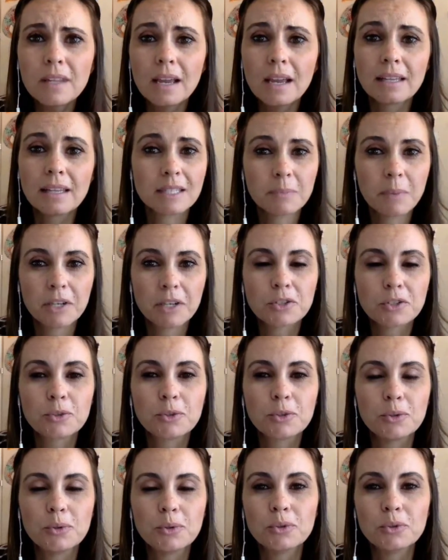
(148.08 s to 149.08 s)
a special
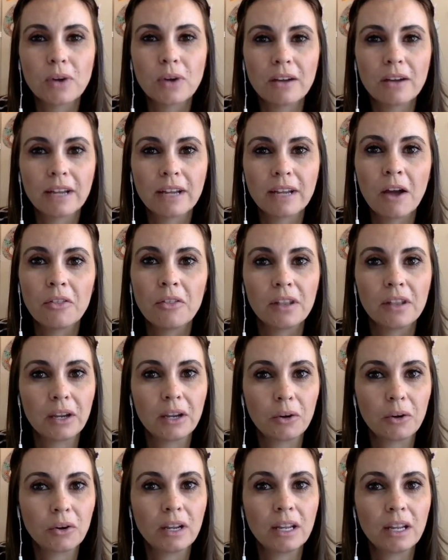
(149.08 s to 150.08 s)
Google Drive account that I
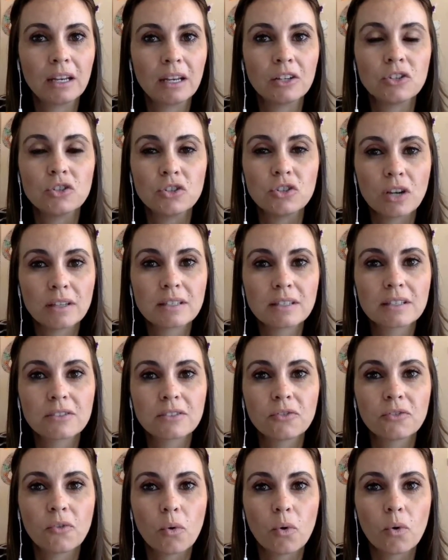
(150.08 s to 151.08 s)
created just
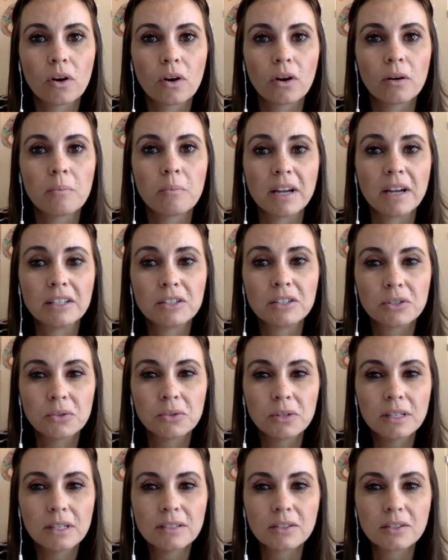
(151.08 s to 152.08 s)
for my
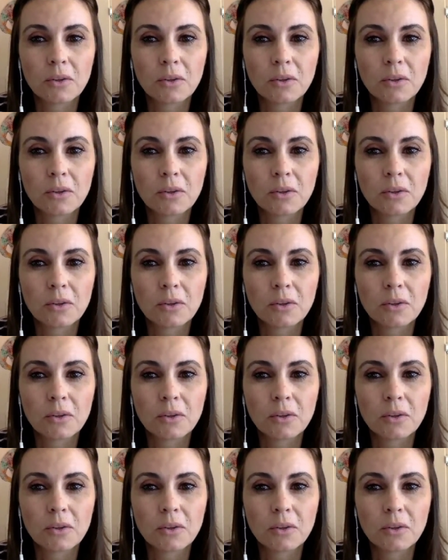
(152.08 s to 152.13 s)
students,